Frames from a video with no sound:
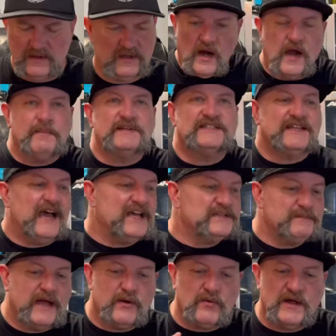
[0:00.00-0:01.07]
All right, besides
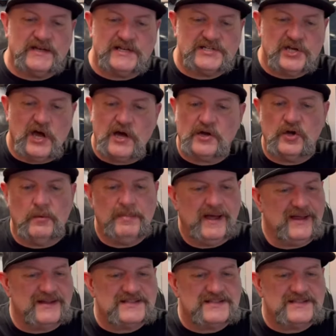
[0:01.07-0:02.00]
my run to Taco Bell,